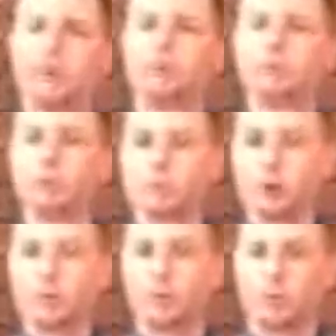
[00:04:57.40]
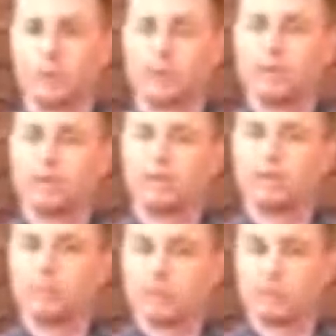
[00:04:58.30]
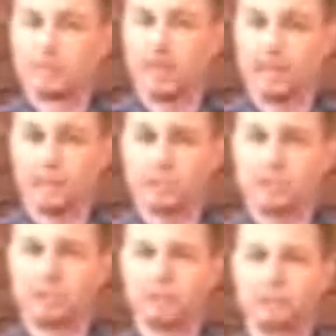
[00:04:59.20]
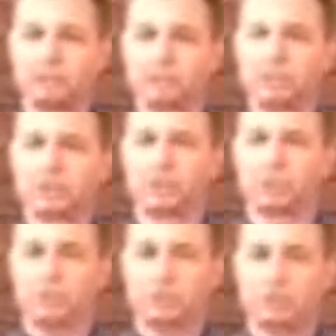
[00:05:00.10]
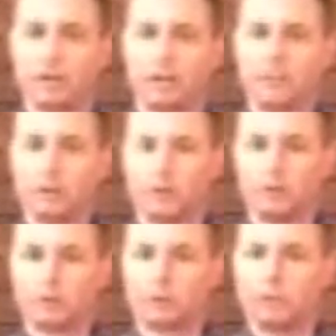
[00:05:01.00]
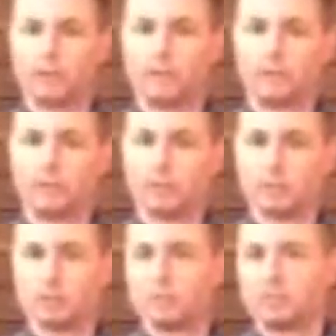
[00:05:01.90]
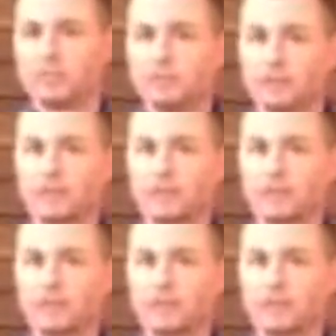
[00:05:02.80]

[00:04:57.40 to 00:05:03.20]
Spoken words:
we do partner with domestic violence shelters We partner with specific